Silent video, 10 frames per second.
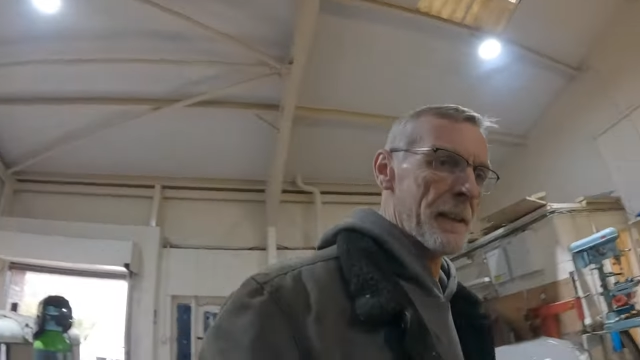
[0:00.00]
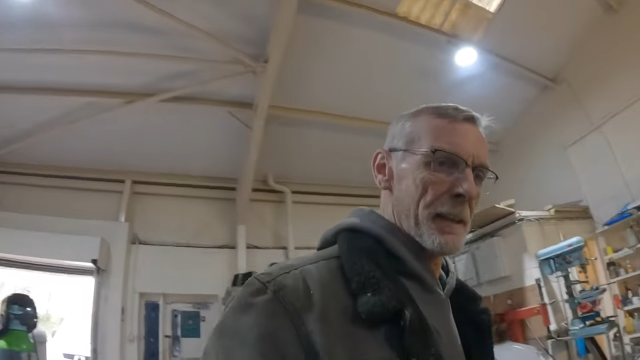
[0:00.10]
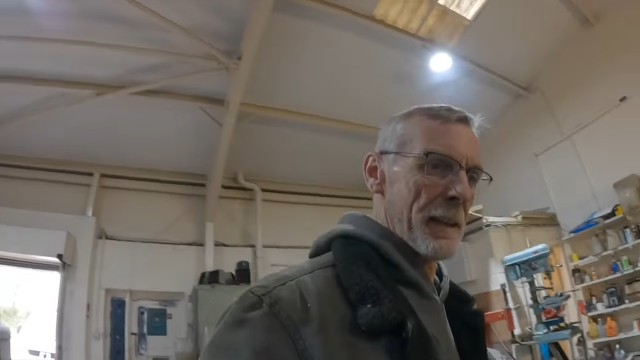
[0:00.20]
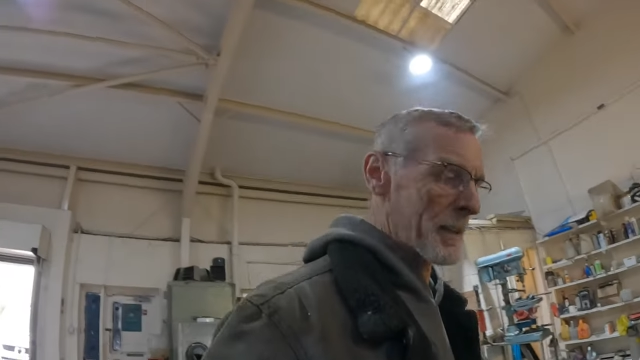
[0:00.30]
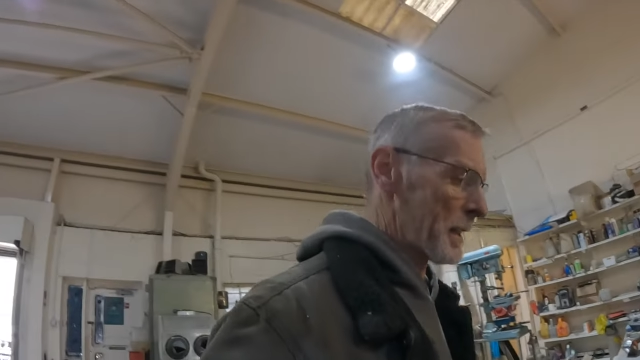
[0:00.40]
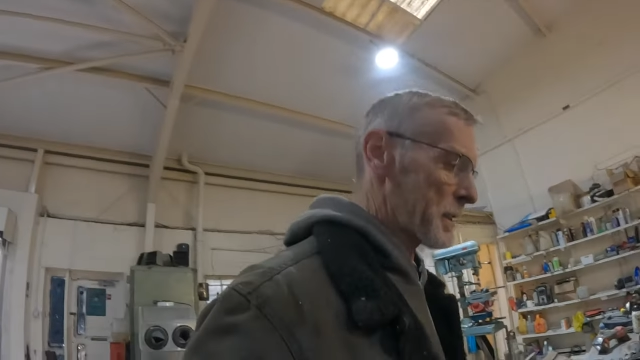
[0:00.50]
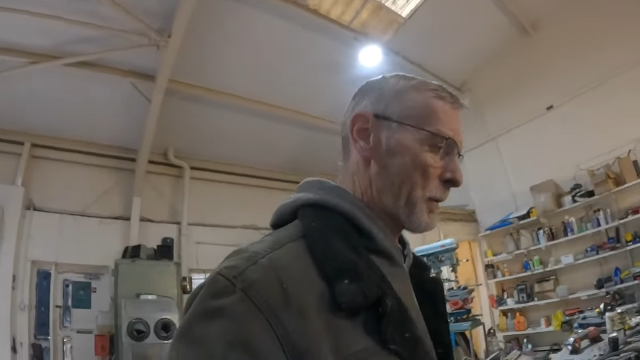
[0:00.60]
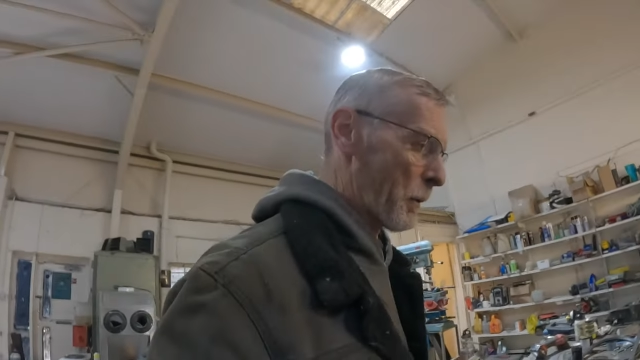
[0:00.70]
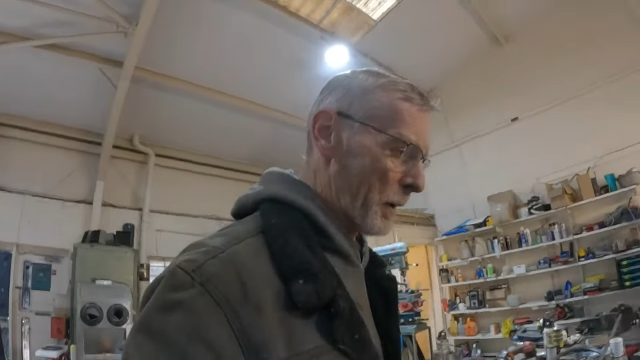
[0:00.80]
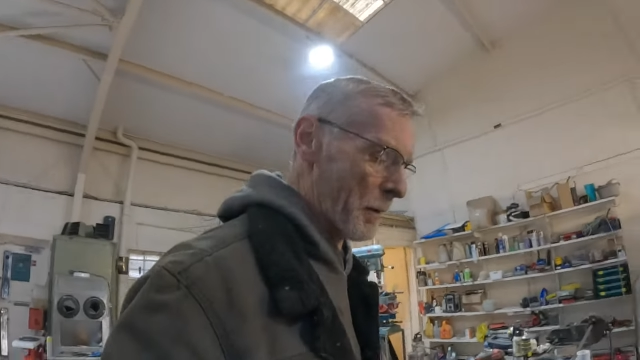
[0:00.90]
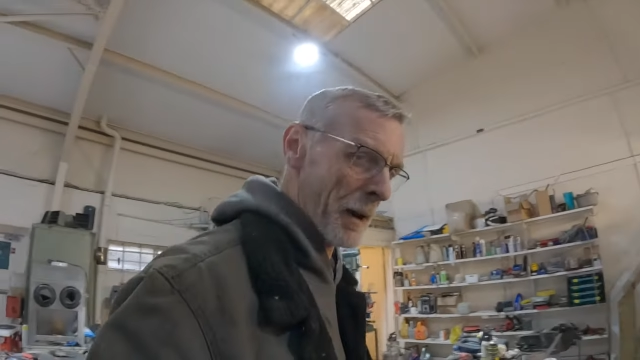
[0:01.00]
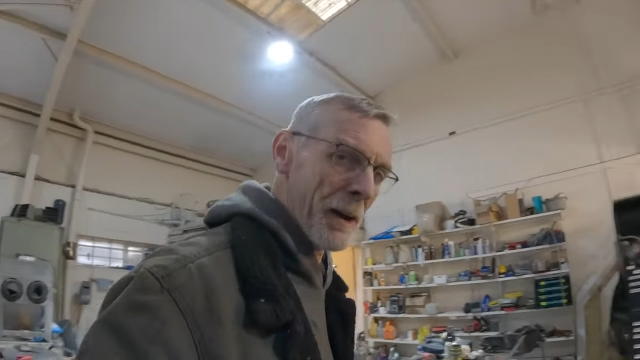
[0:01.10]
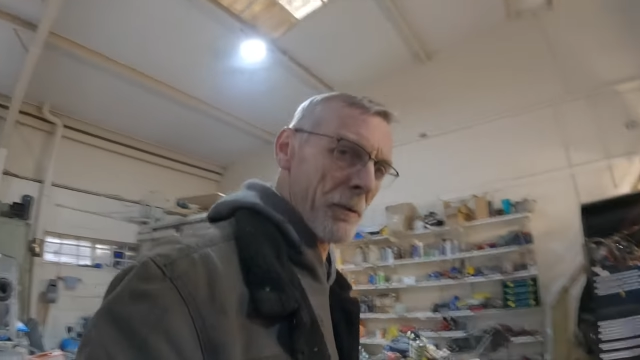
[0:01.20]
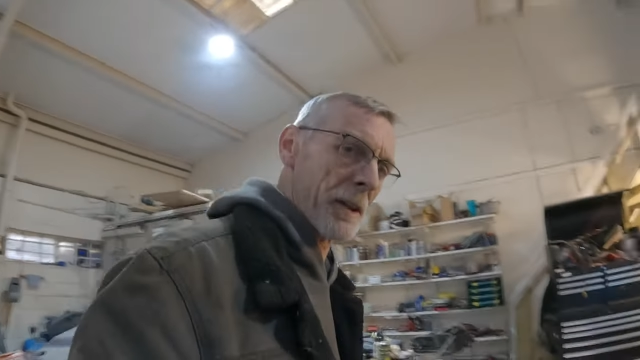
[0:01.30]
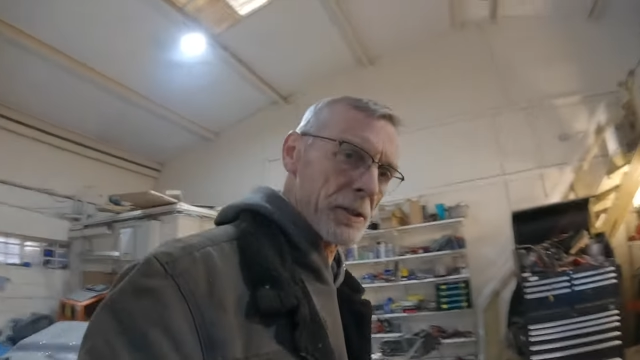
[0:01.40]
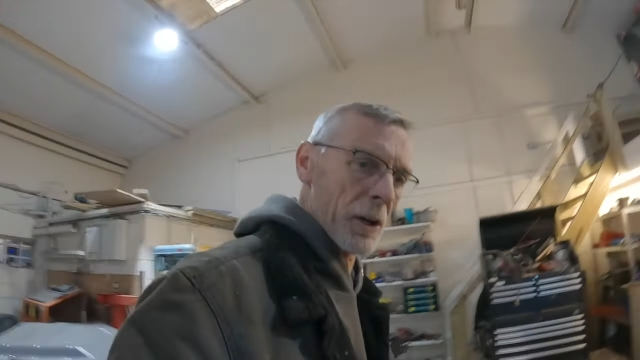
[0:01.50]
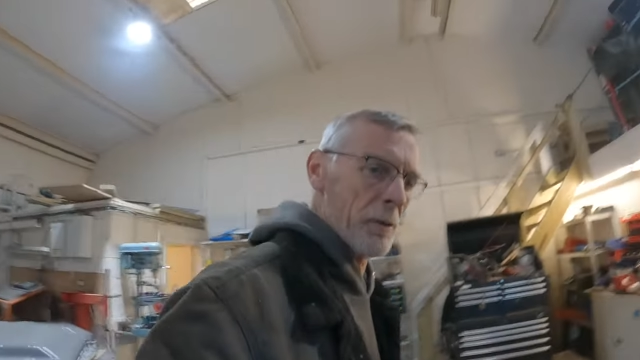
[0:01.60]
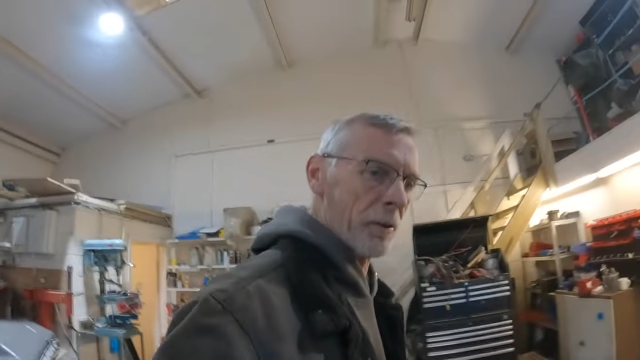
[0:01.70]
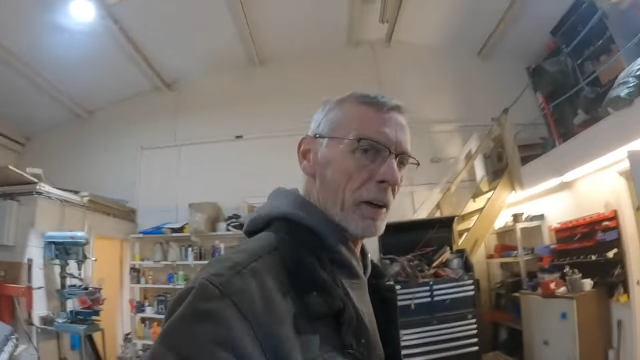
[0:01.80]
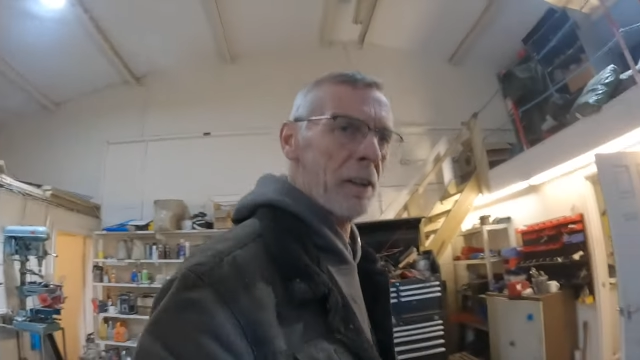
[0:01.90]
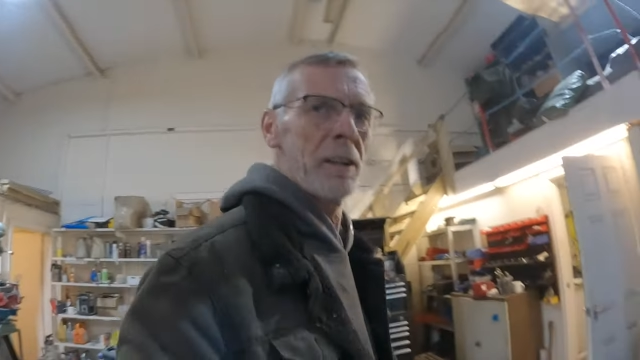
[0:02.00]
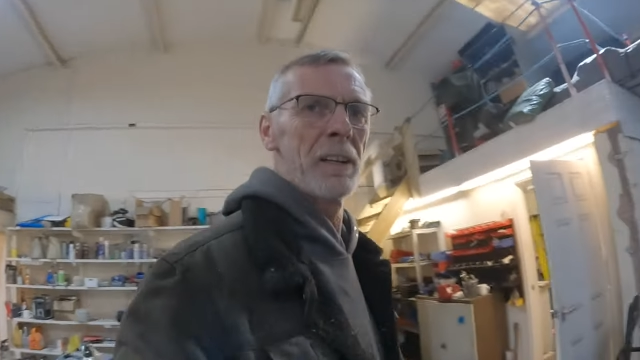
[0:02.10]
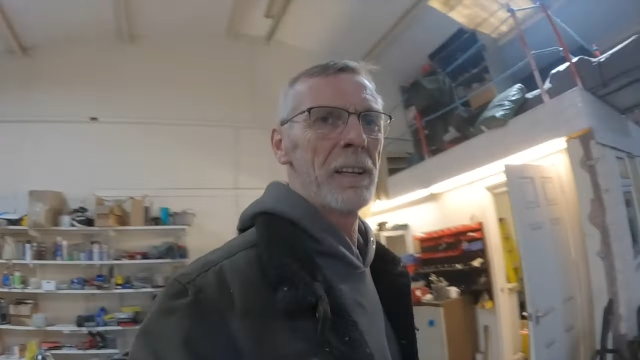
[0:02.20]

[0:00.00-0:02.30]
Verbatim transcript: the, that's that's about where we're at with it so far.